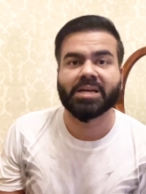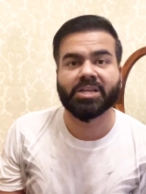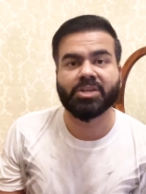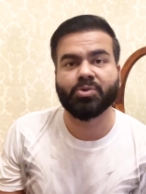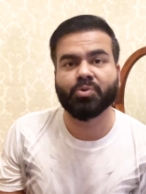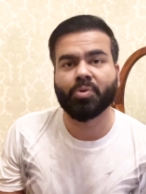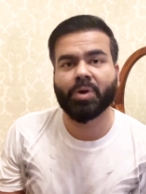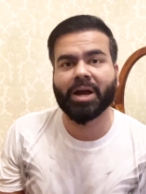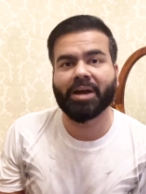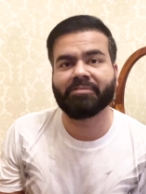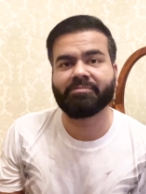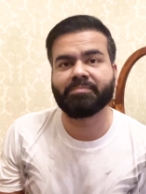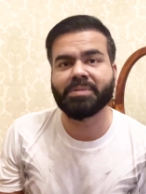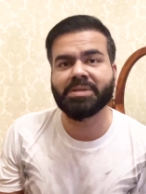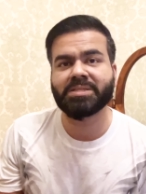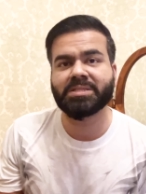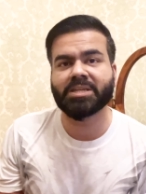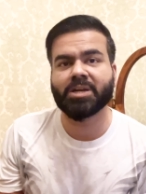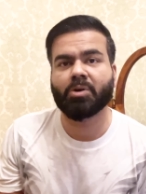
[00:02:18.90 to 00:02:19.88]
you have
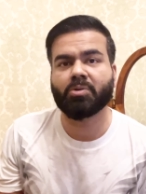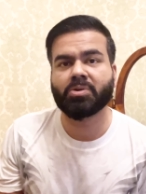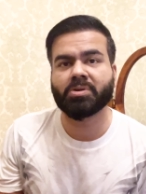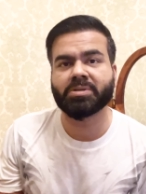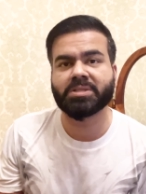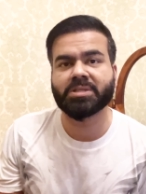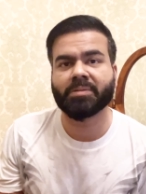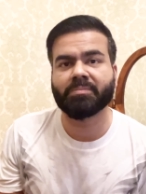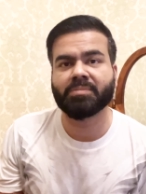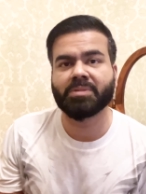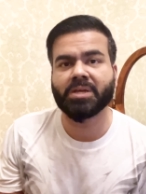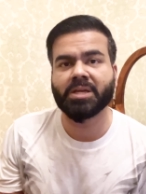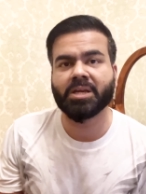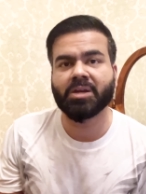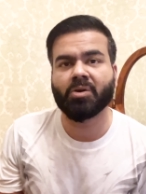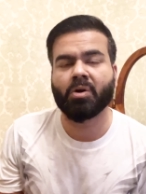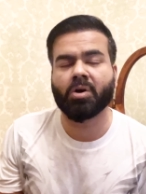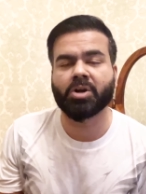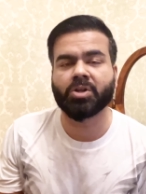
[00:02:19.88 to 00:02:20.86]
missed out on
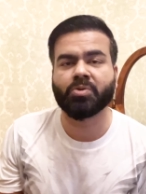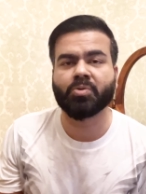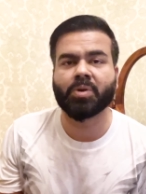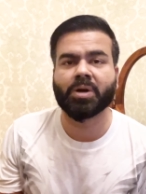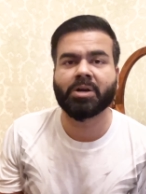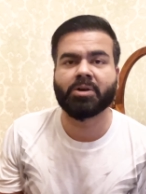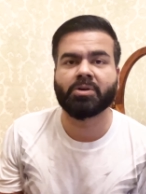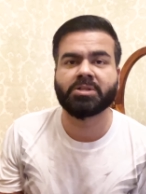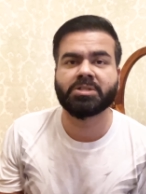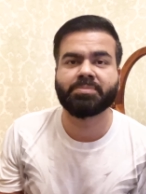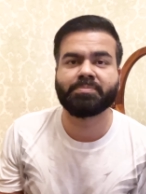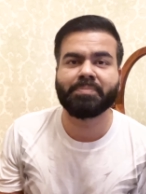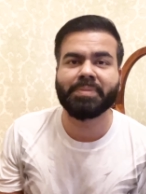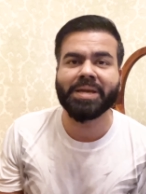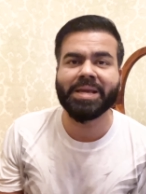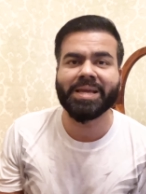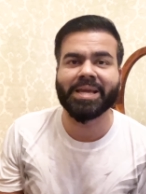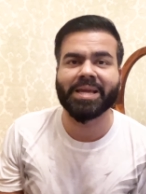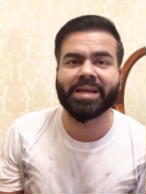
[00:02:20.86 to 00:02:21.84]
something or you are not
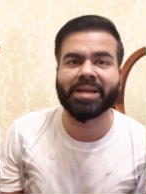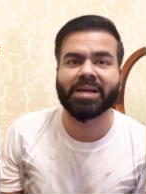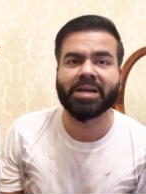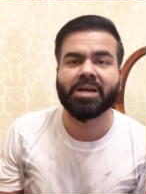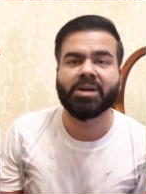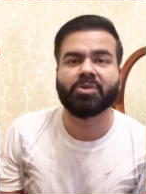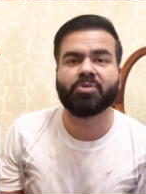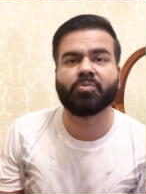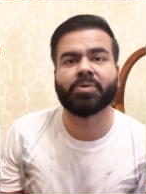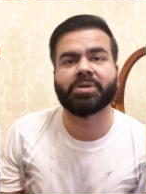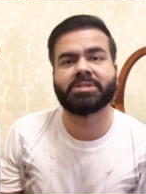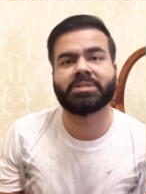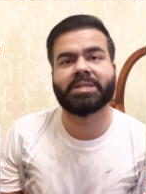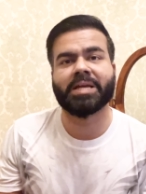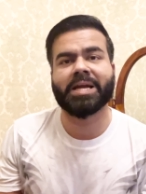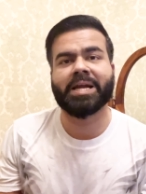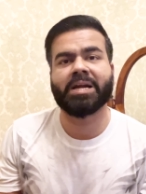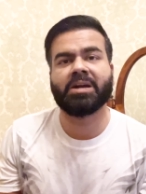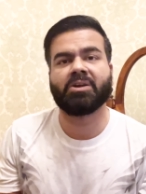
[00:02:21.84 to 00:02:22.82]
speaking towards
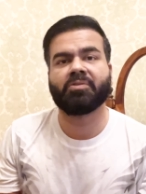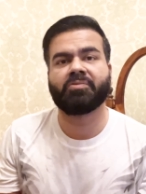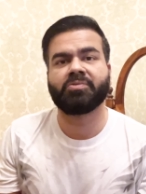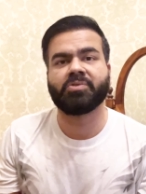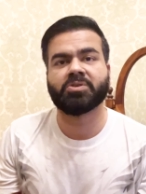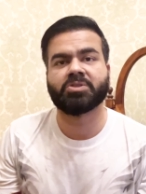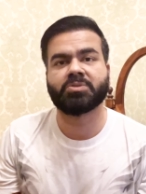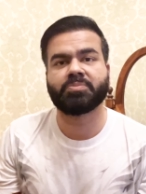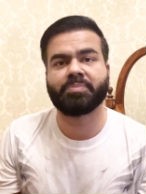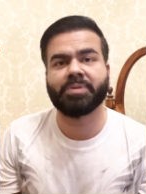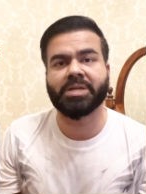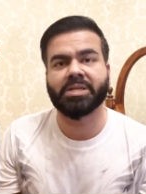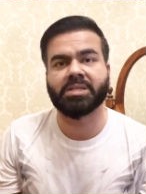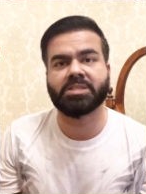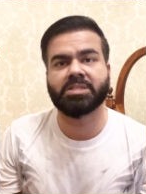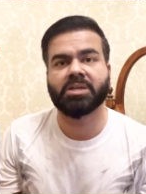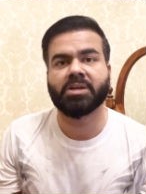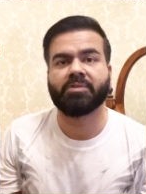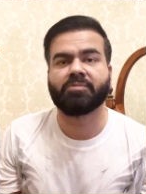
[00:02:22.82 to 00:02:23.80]
the end of your speech,
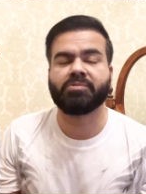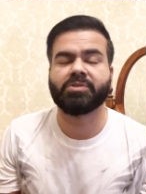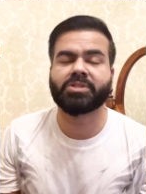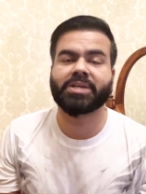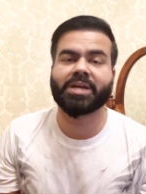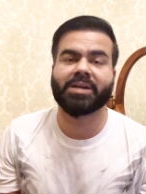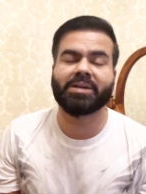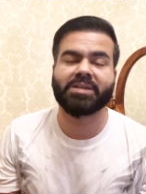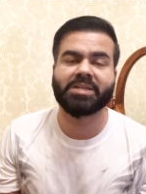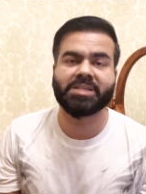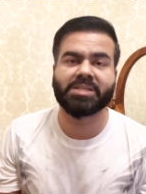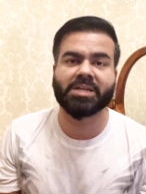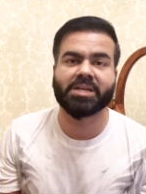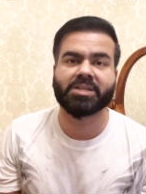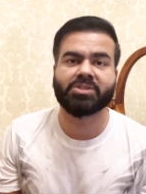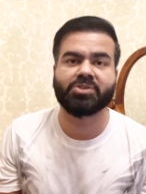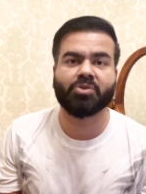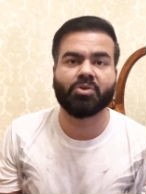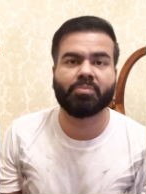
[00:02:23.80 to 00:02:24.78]
which can
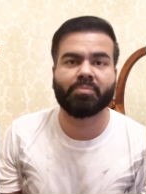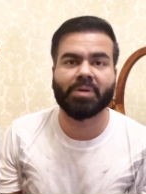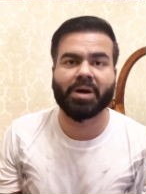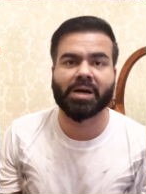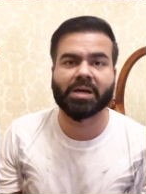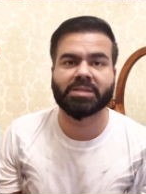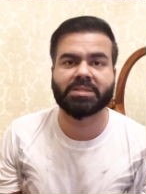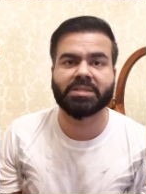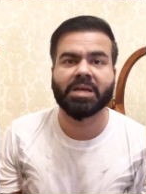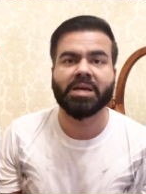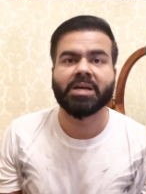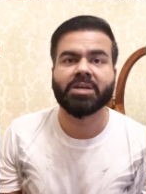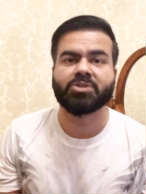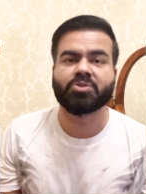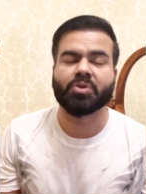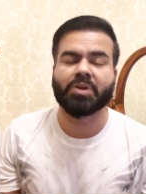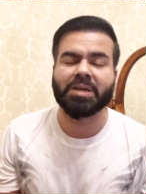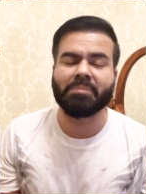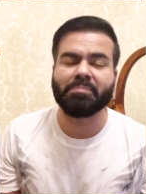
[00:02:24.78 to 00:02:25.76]
deduct your marks.
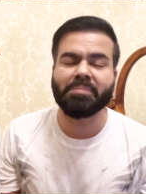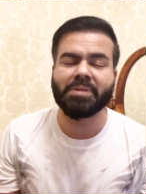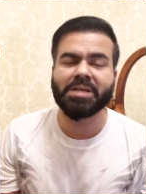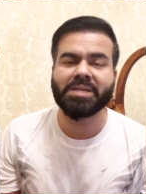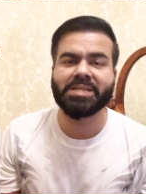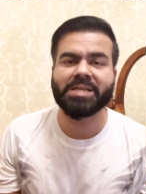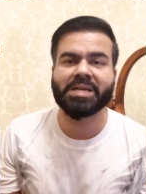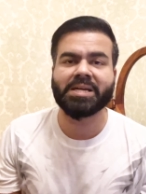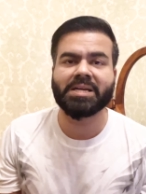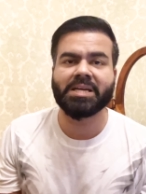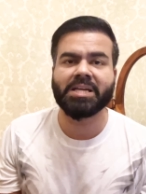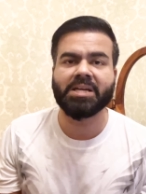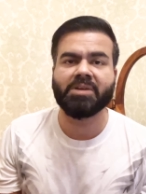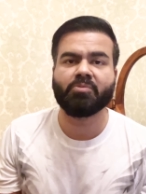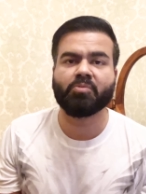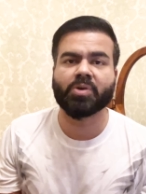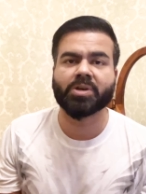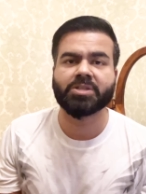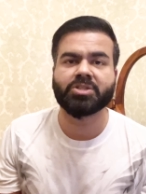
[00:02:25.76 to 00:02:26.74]
So immediately
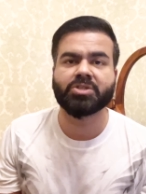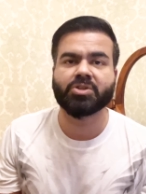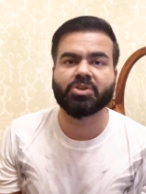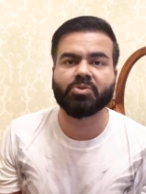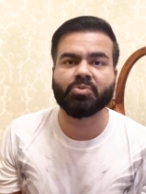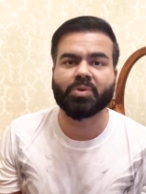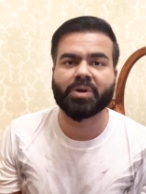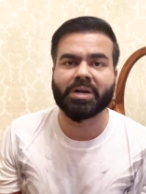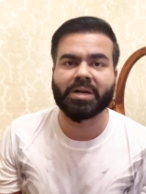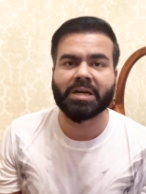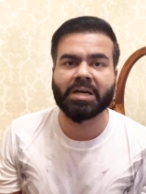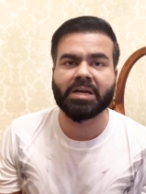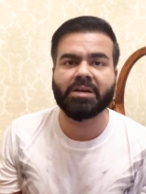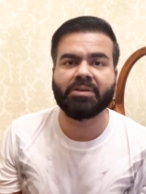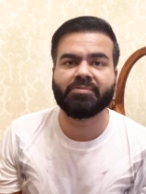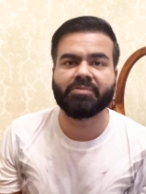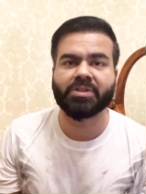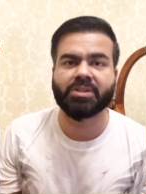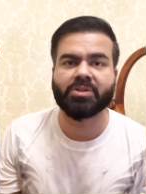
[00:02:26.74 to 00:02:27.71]
once you are
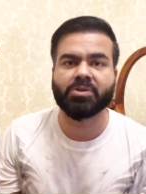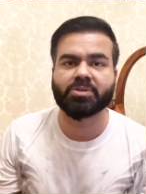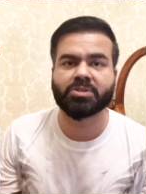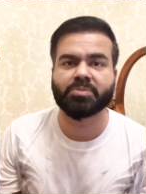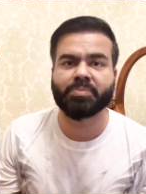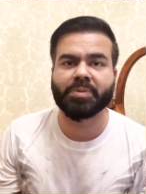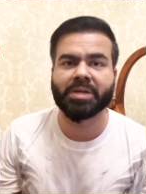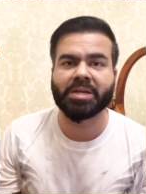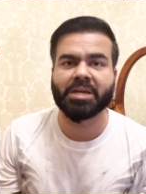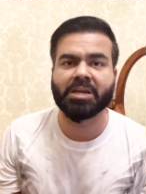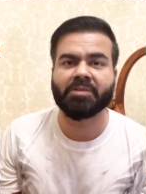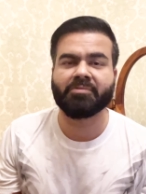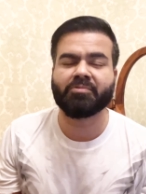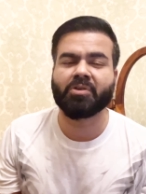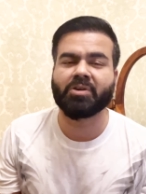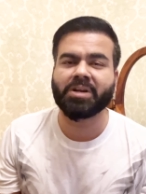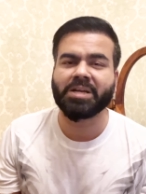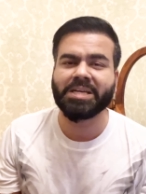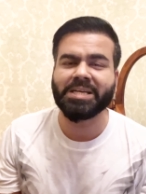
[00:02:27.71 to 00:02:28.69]
done with your speaking
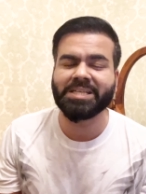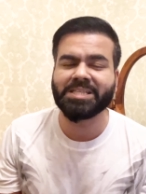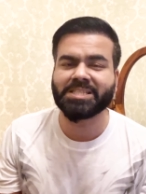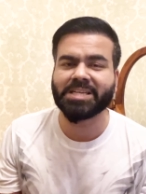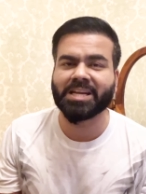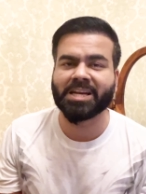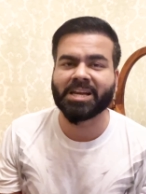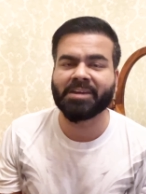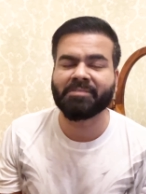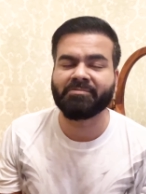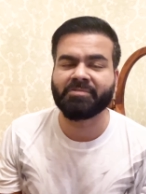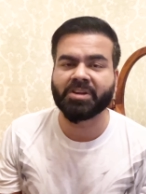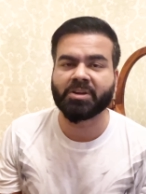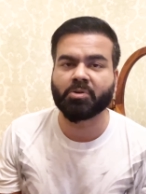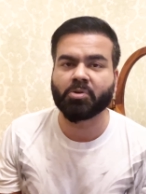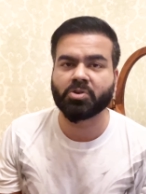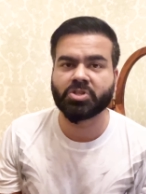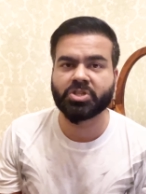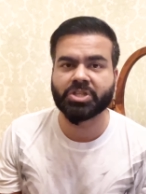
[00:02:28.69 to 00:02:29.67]
for each and every
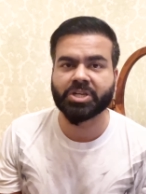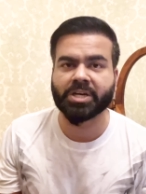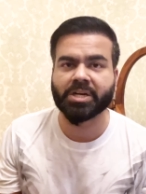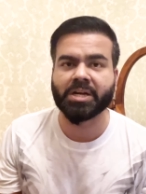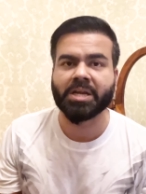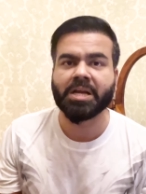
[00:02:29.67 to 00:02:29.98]
question,